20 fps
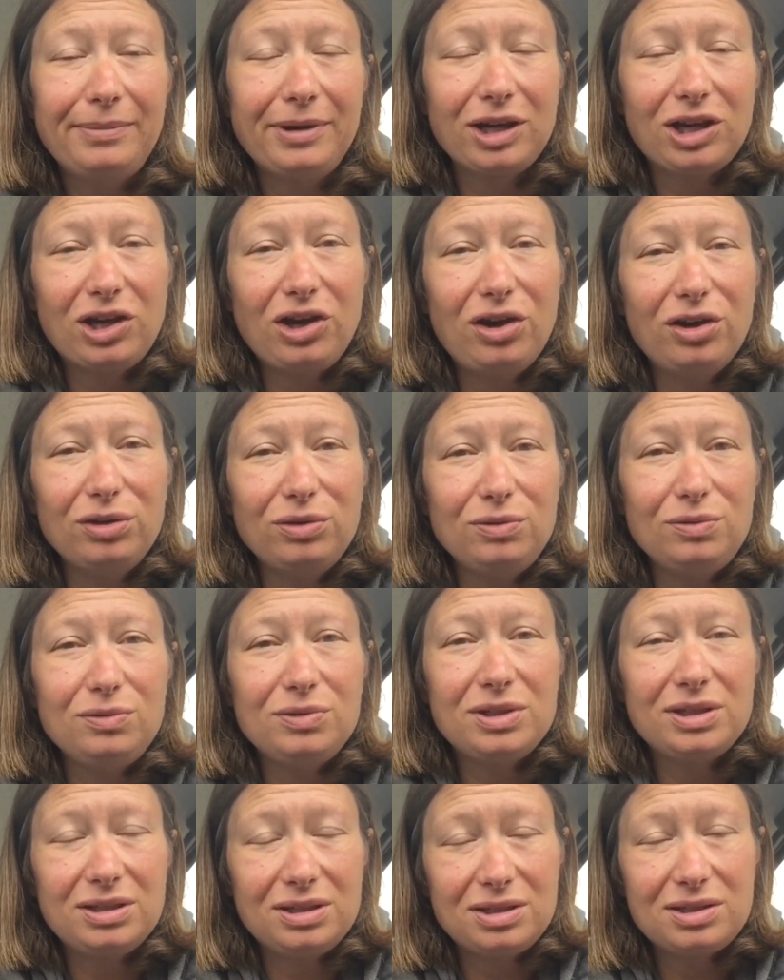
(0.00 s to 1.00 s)

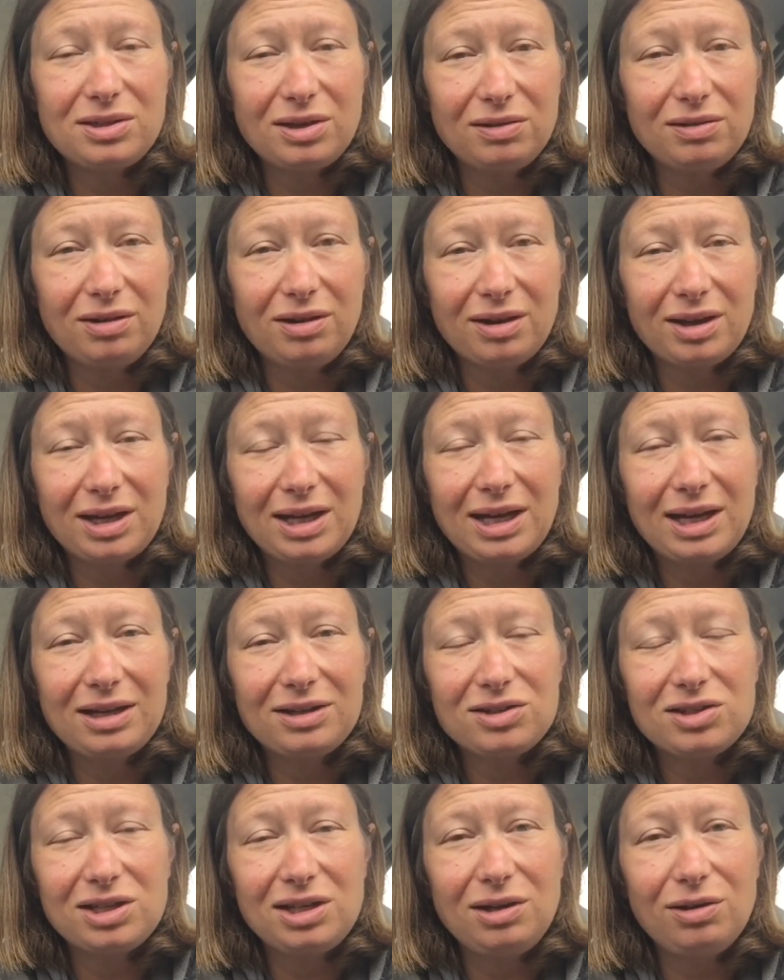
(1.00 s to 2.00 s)
code so that I can
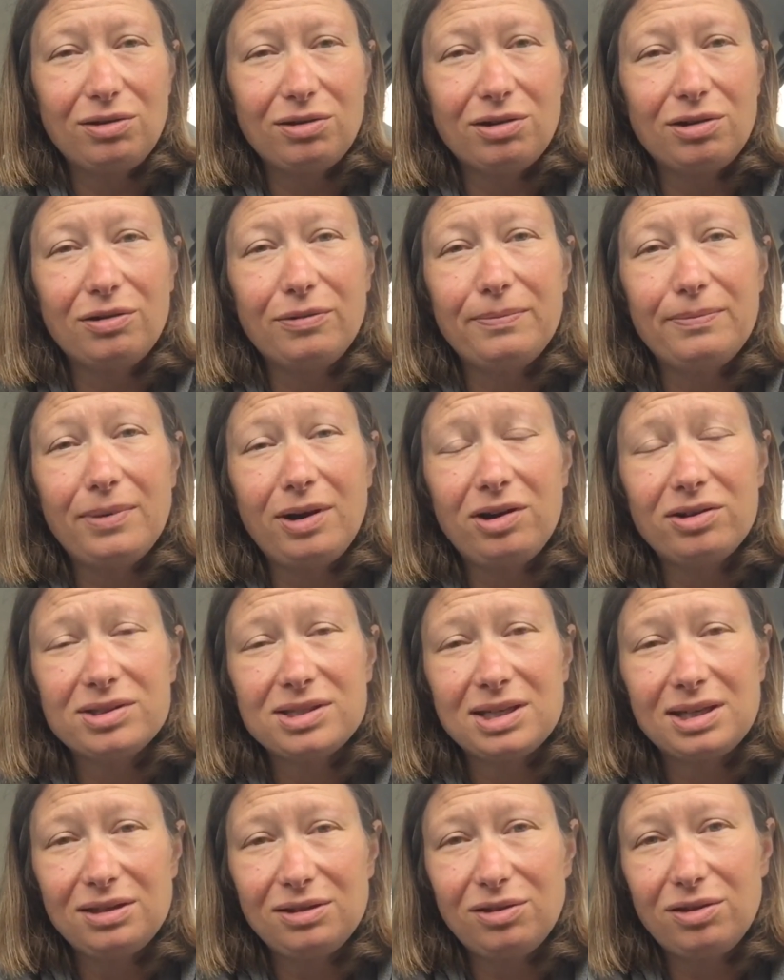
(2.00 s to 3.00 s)
actually log on.
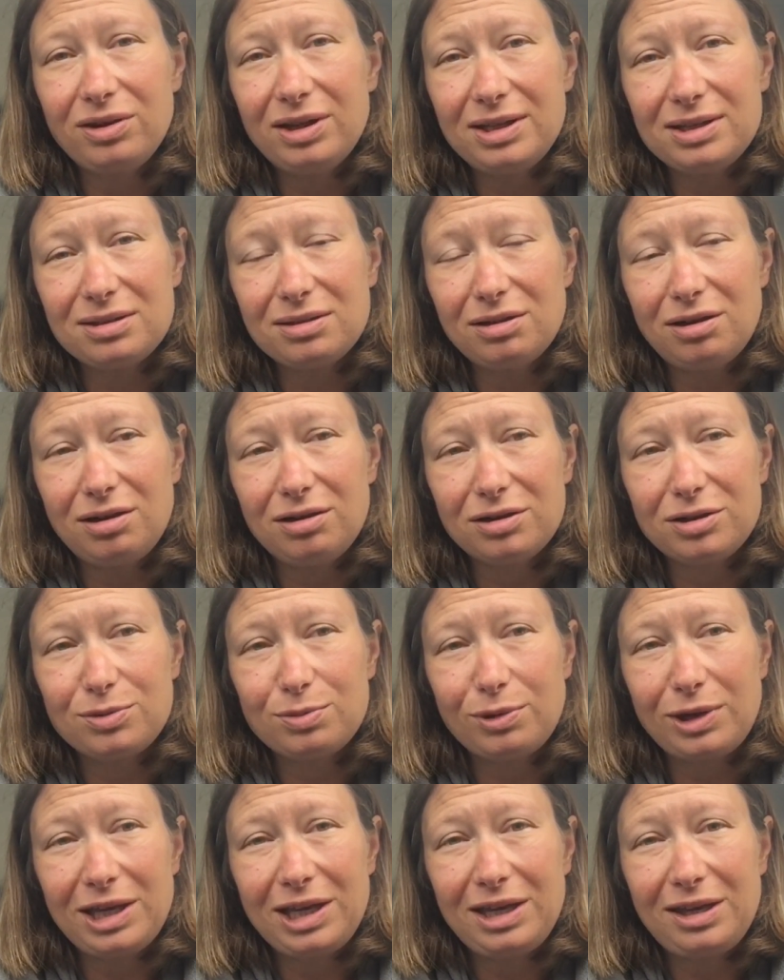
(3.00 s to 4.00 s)
Martin got his last
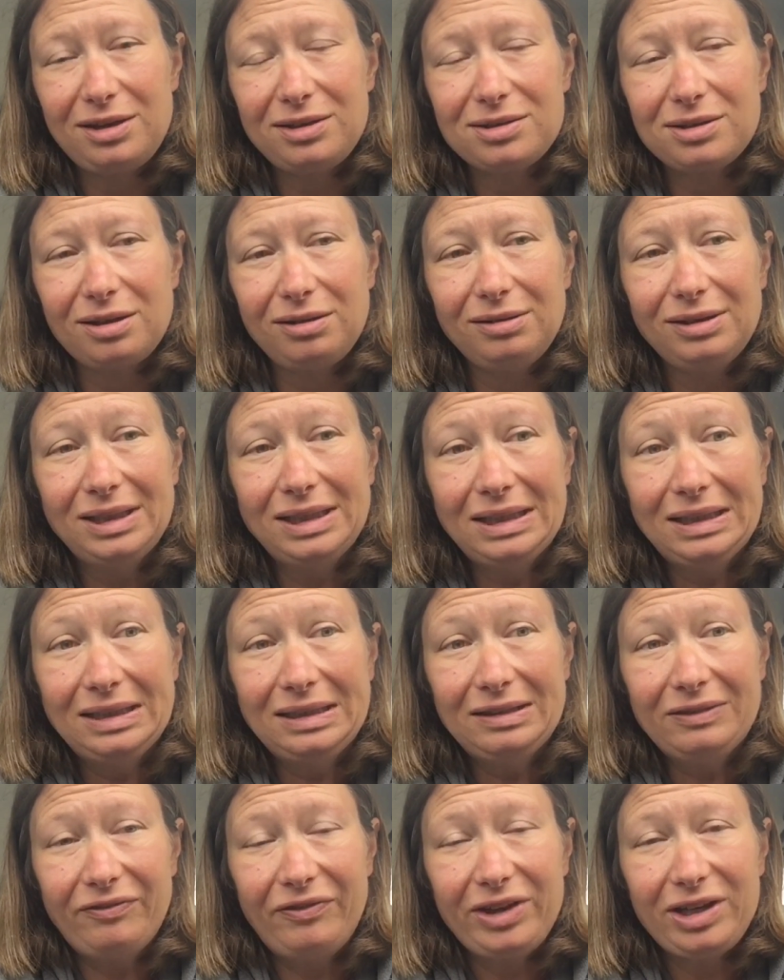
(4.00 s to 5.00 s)
week, so
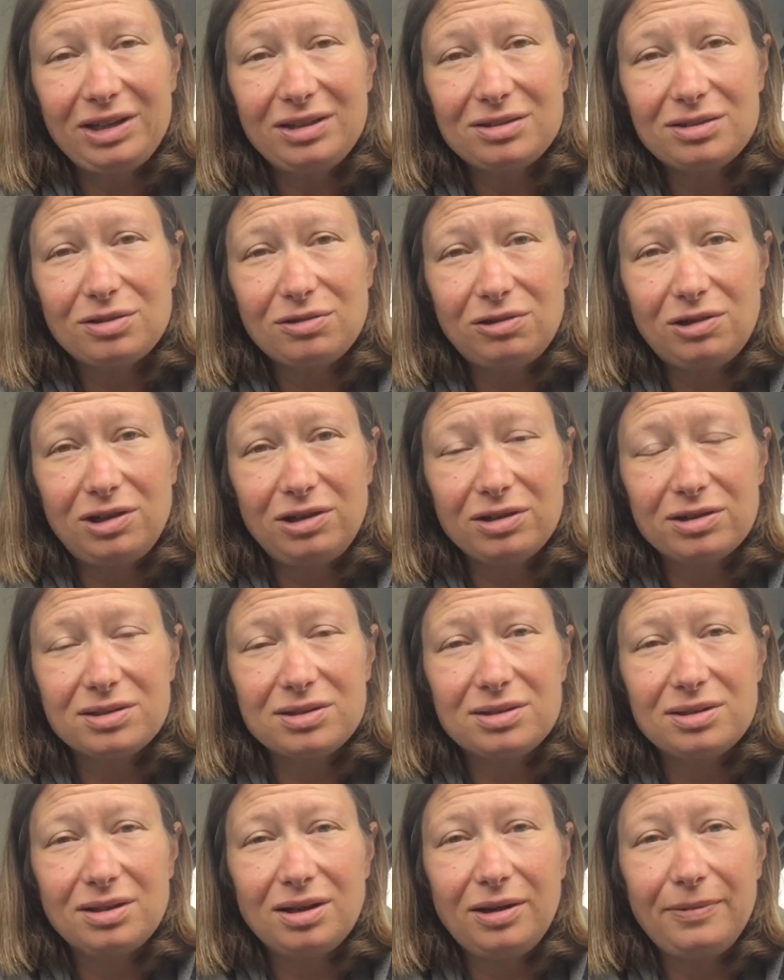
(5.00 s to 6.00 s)
fingers
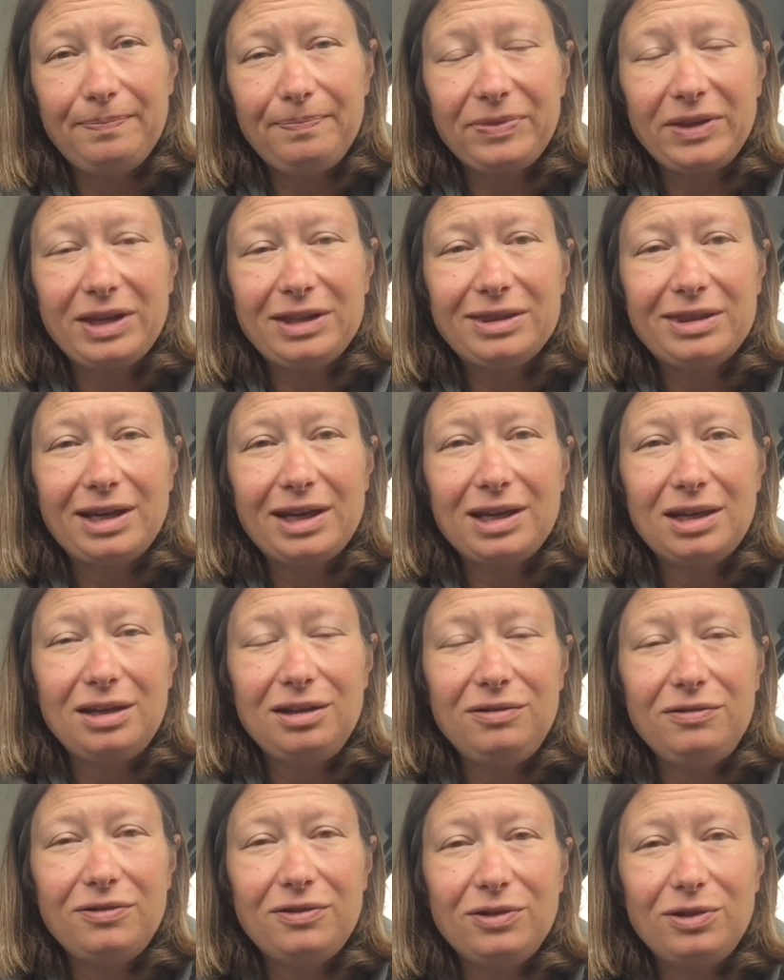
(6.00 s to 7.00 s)
crossed. And thank
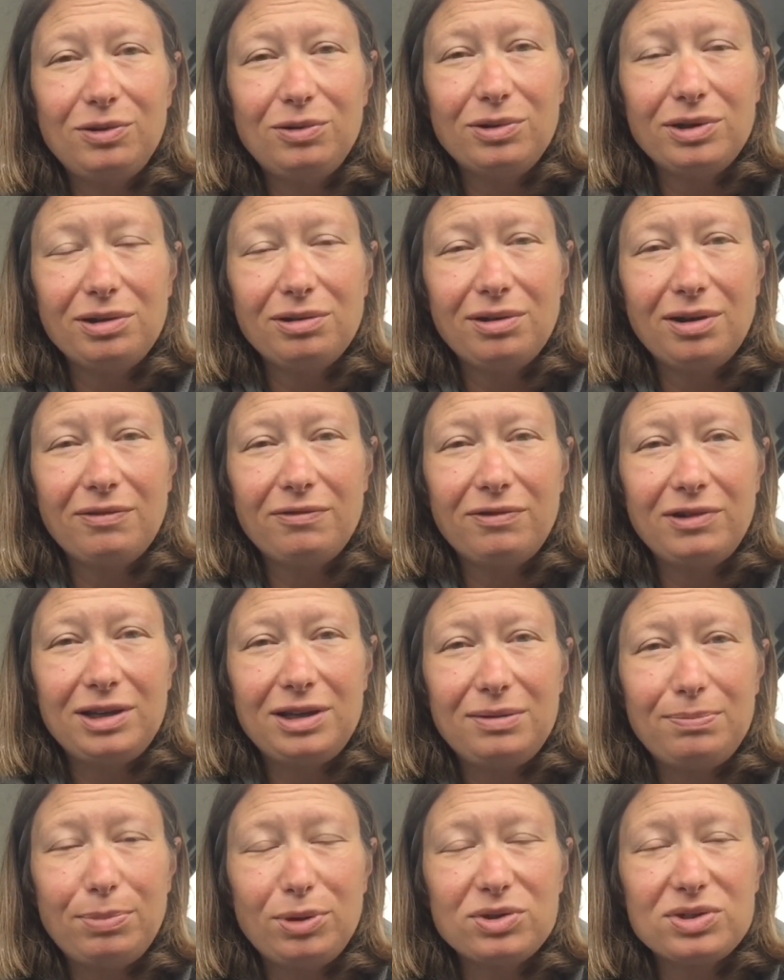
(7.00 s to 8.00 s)
you for all your
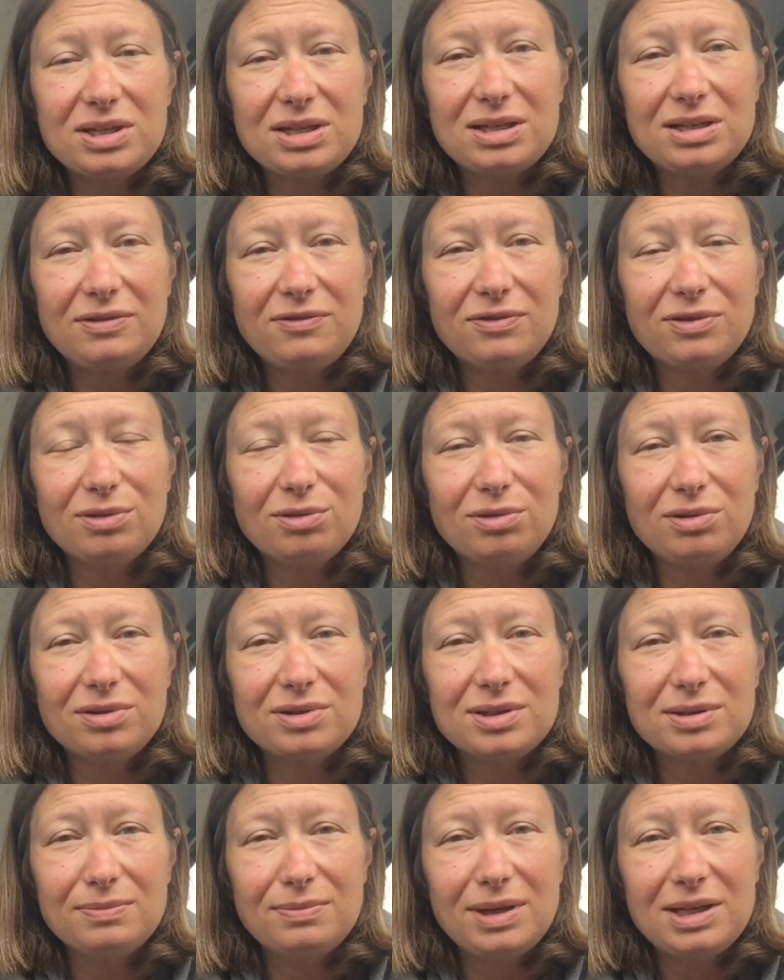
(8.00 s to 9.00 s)
lovely positive
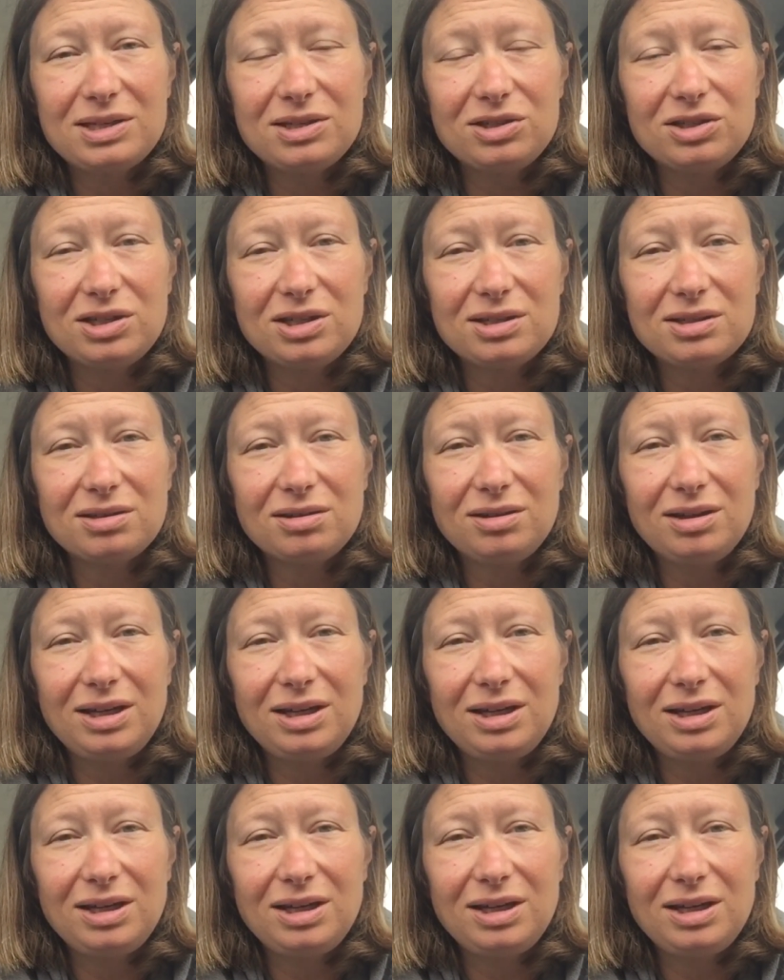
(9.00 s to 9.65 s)
thoughts and messages.